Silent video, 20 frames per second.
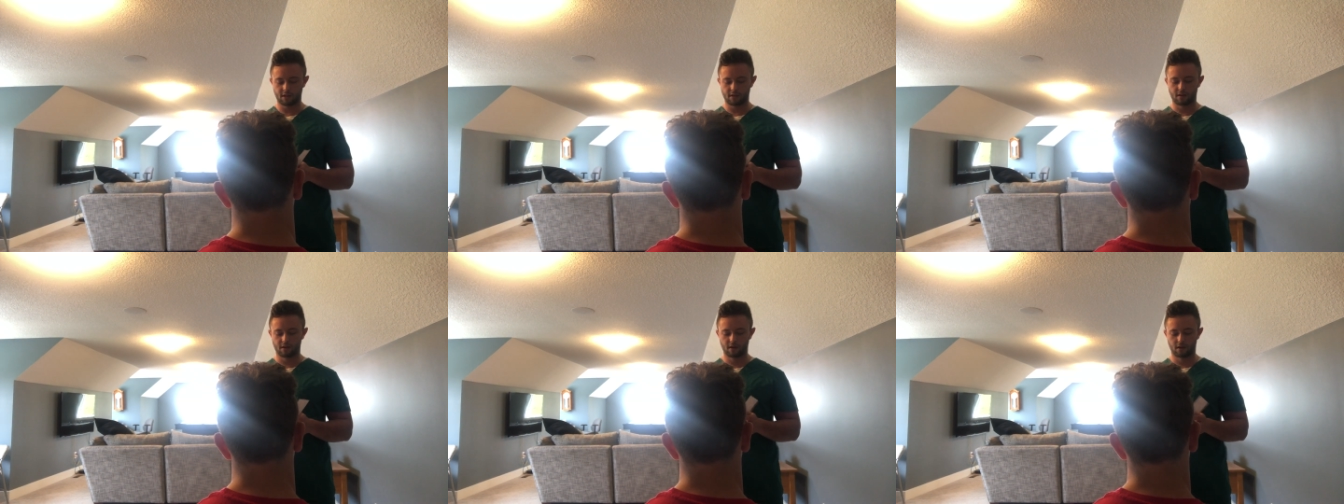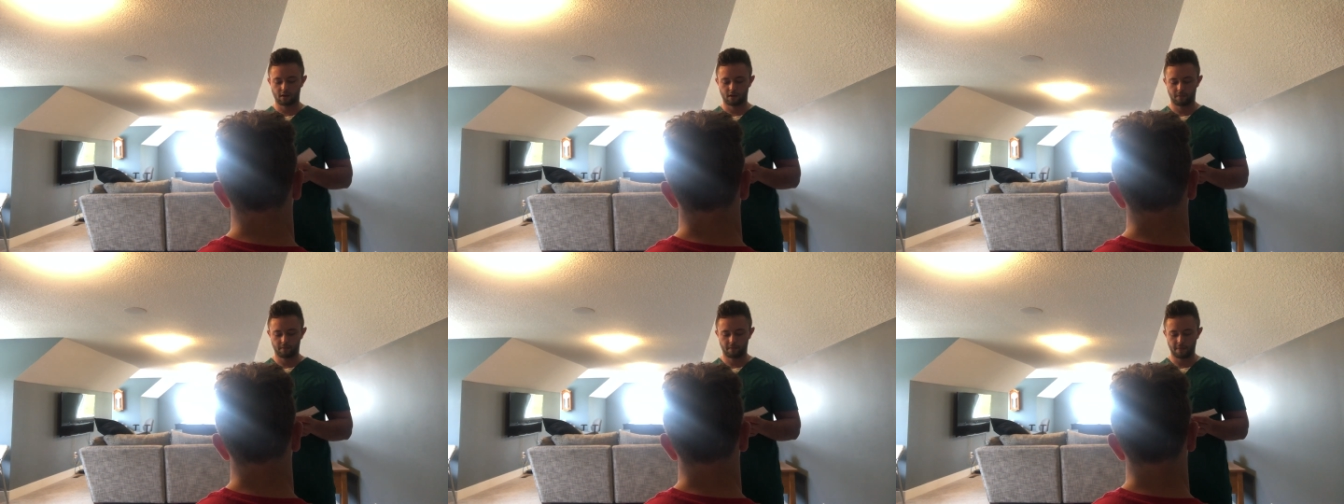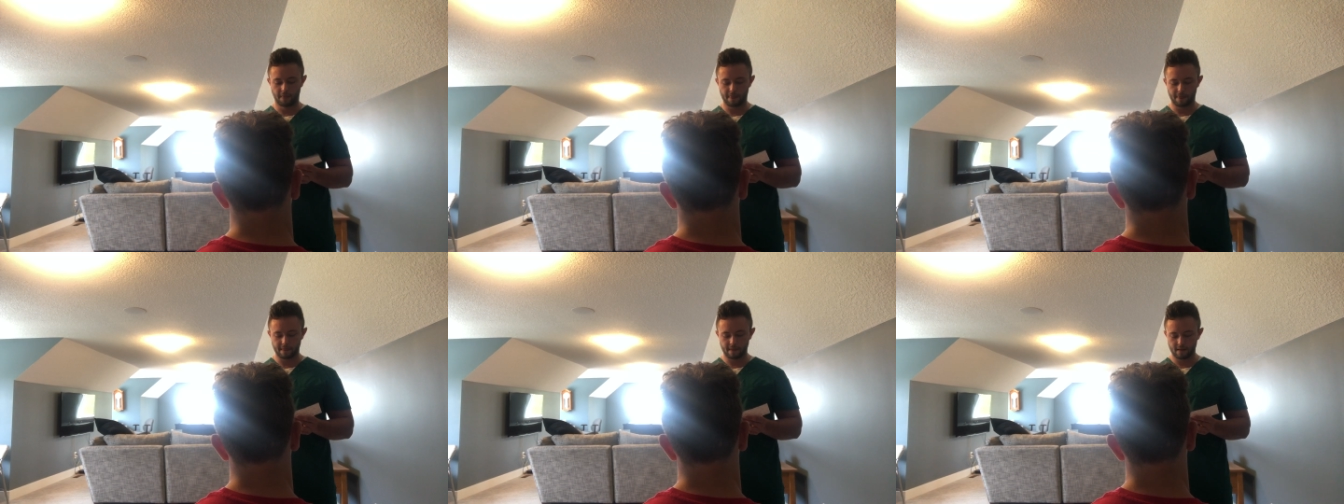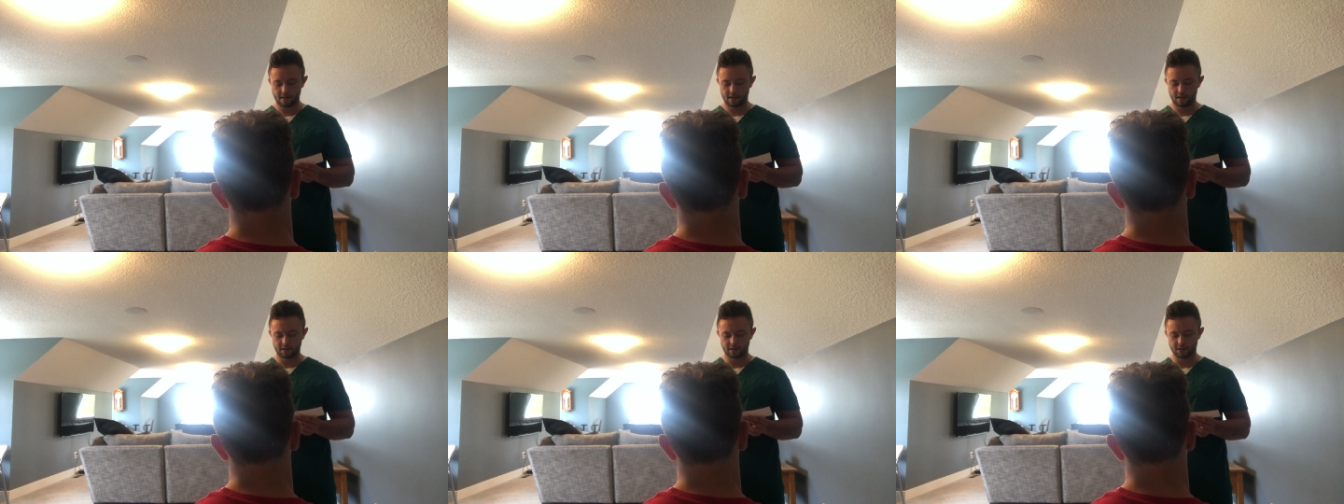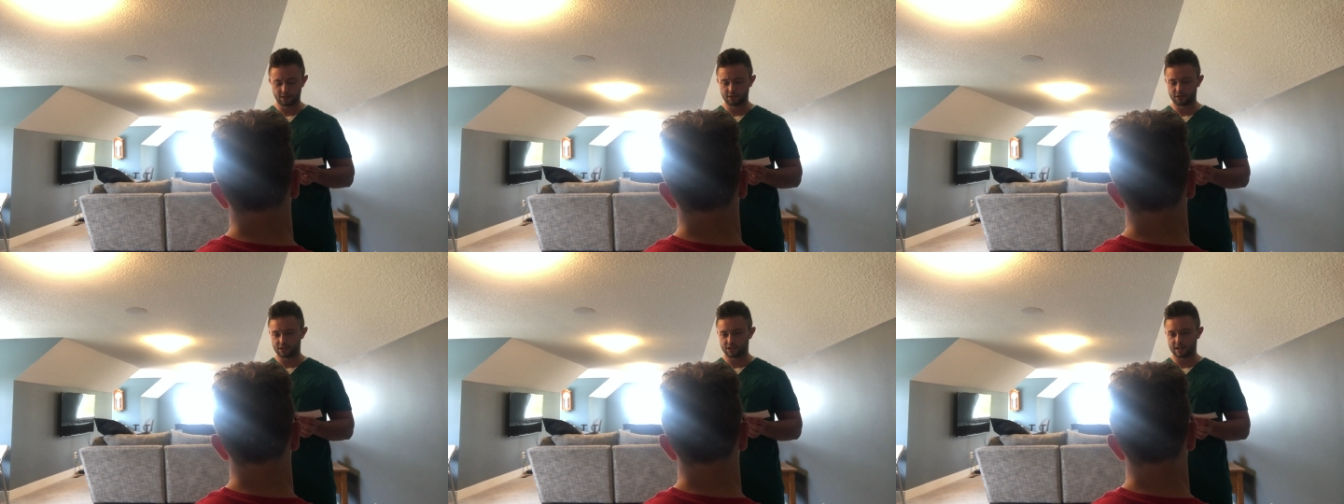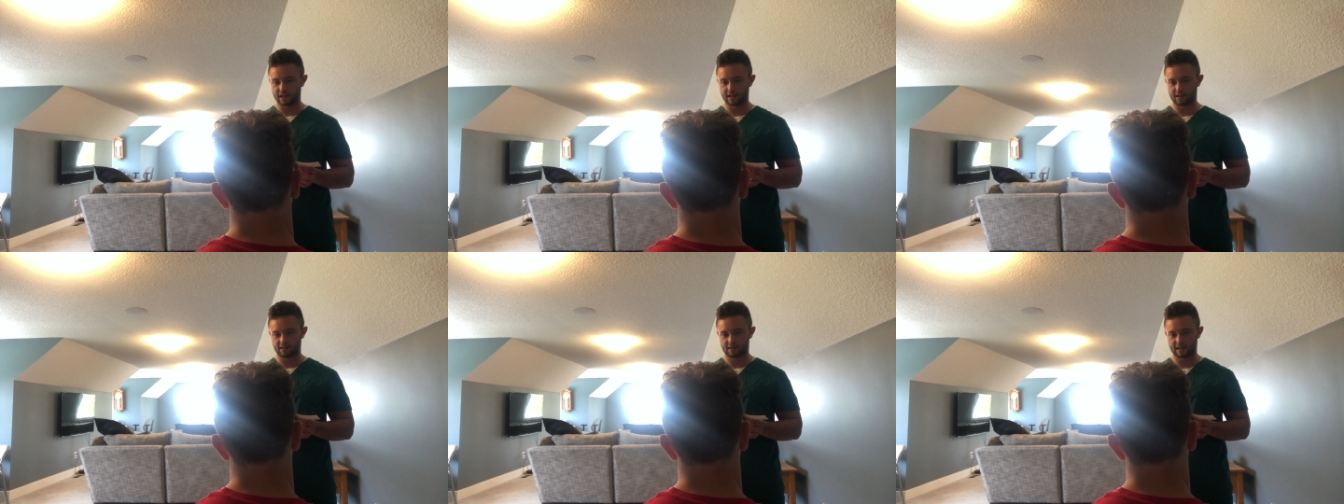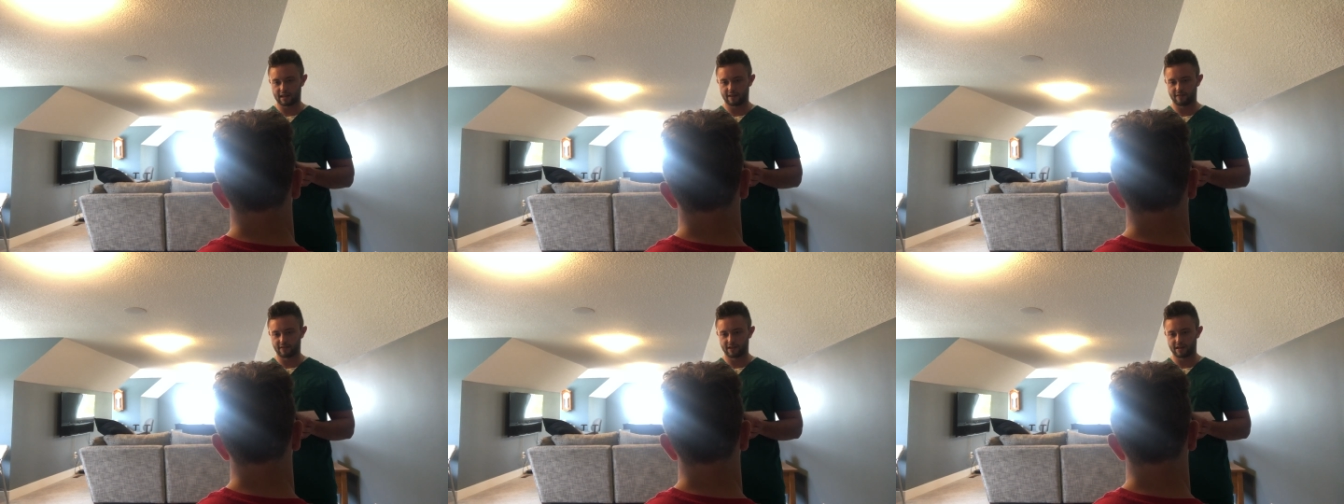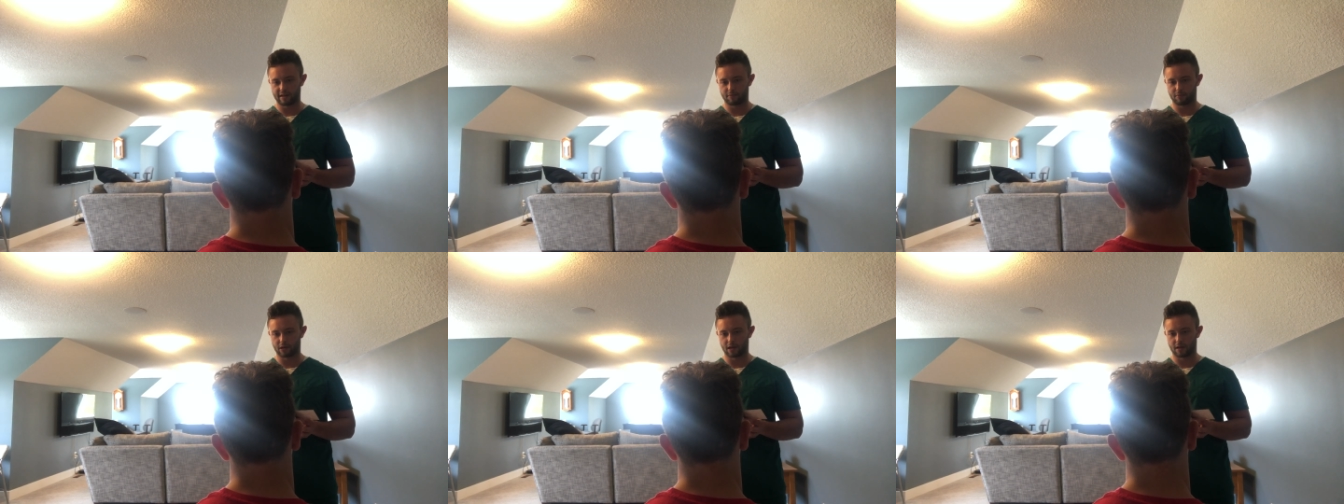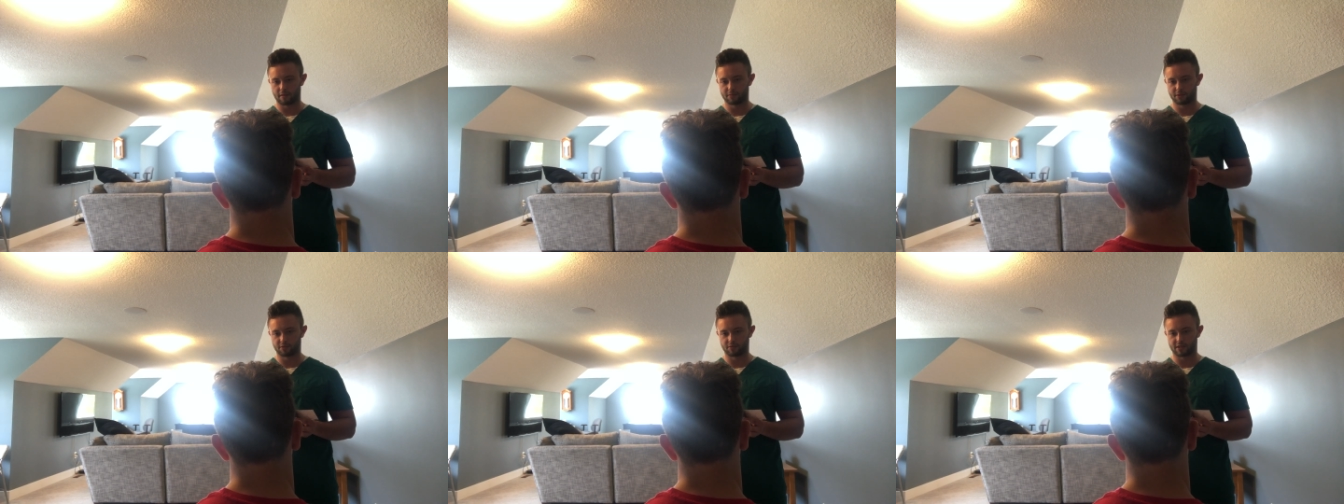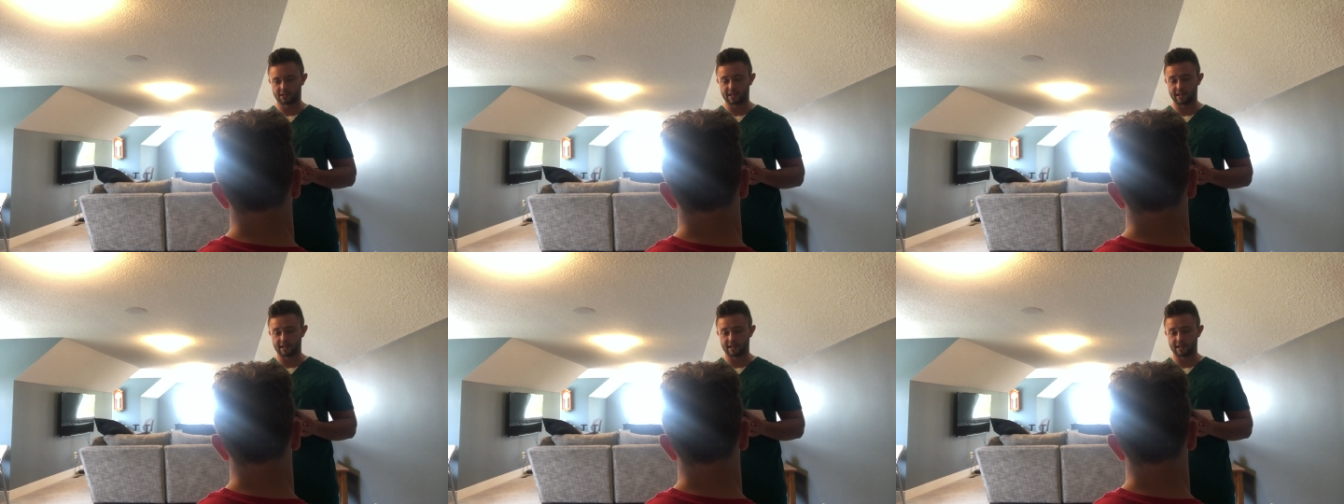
Does your child have any problems with